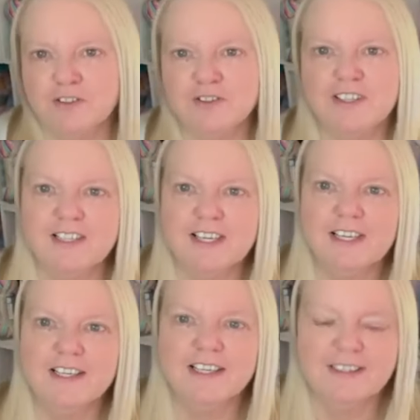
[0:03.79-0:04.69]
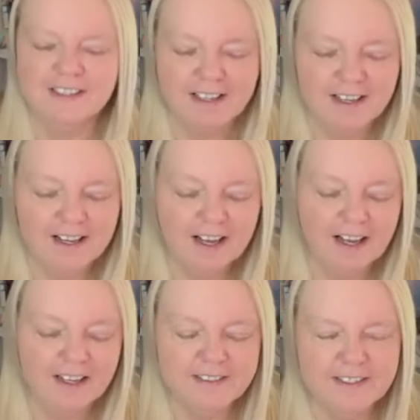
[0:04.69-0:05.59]
Tracy here,
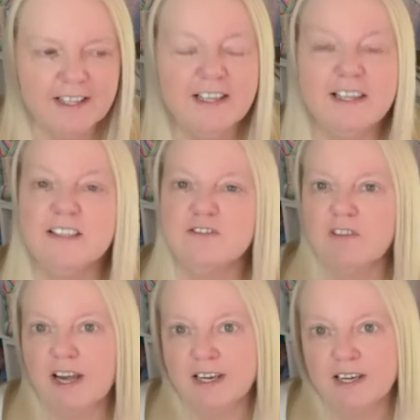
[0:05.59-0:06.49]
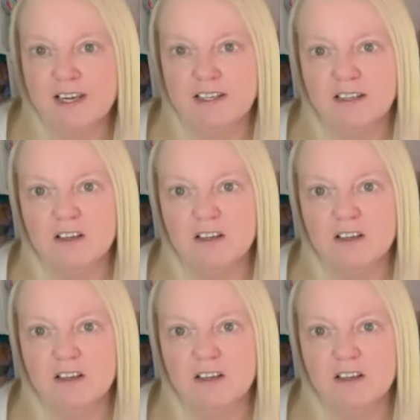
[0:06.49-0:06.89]
and it is raining.